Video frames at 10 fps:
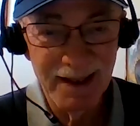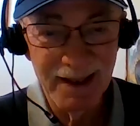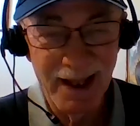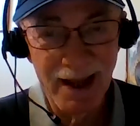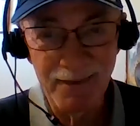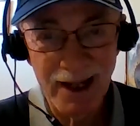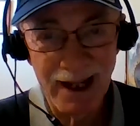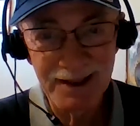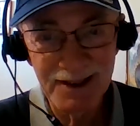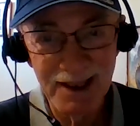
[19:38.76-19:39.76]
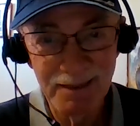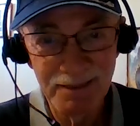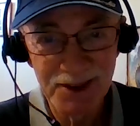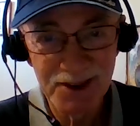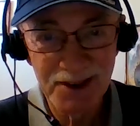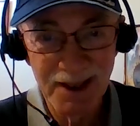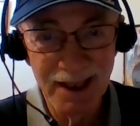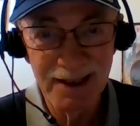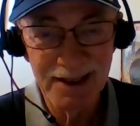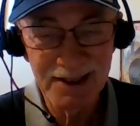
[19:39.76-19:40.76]
they have Colosseums
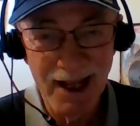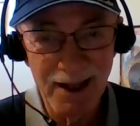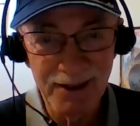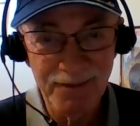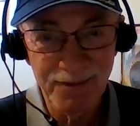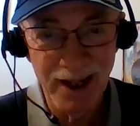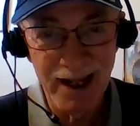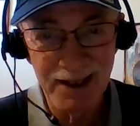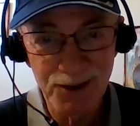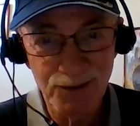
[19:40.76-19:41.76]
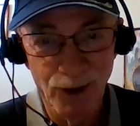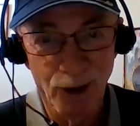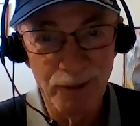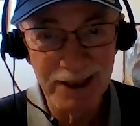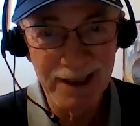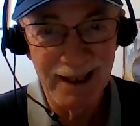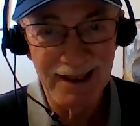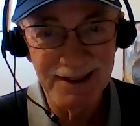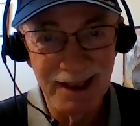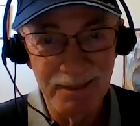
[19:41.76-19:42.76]
in the south of France, Roman
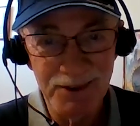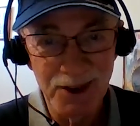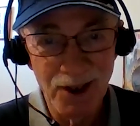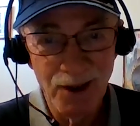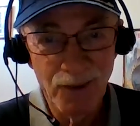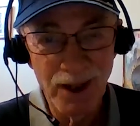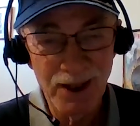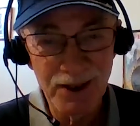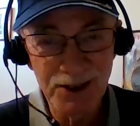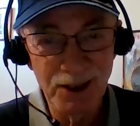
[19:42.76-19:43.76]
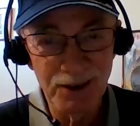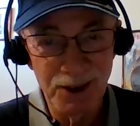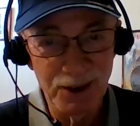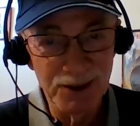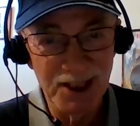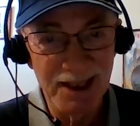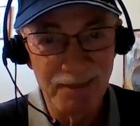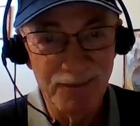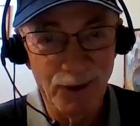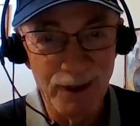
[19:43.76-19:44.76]
Colosseums, where they're still using
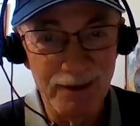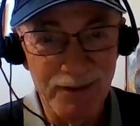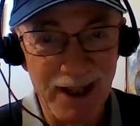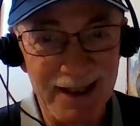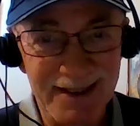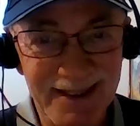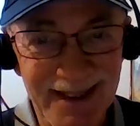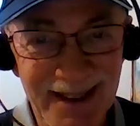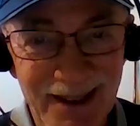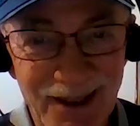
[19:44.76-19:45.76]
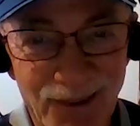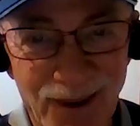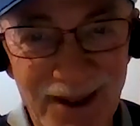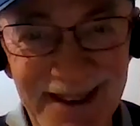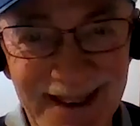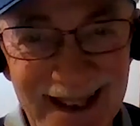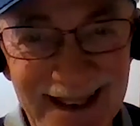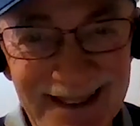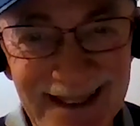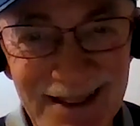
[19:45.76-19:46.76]
them for events, whereas the
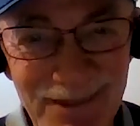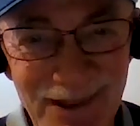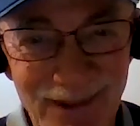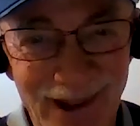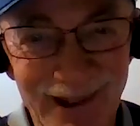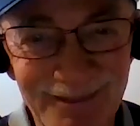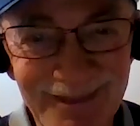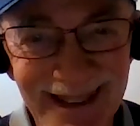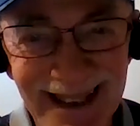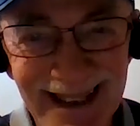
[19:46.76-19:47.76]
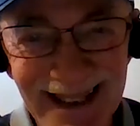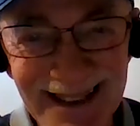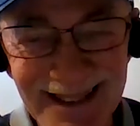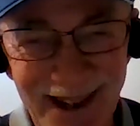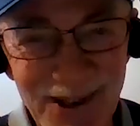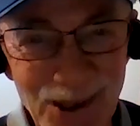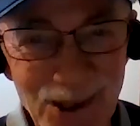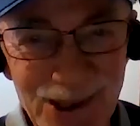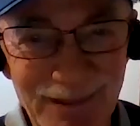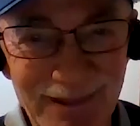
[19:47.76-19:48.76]
Colosseum in Rome is
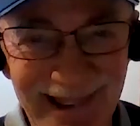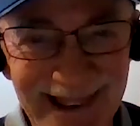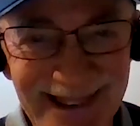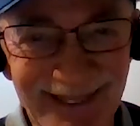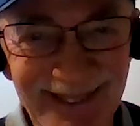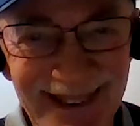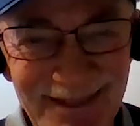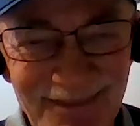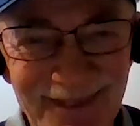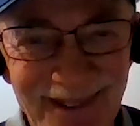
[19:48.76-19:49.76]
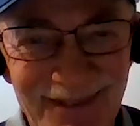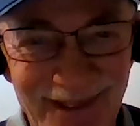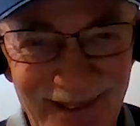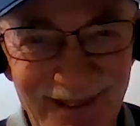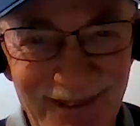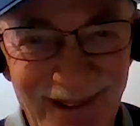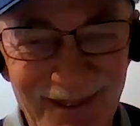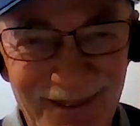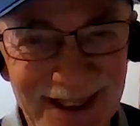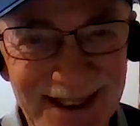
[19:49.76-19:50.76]
unusable. It's only
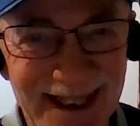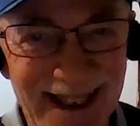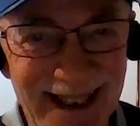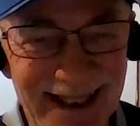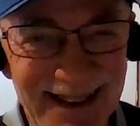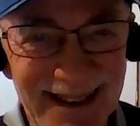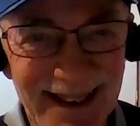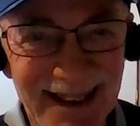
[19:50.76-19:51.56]
for visiting and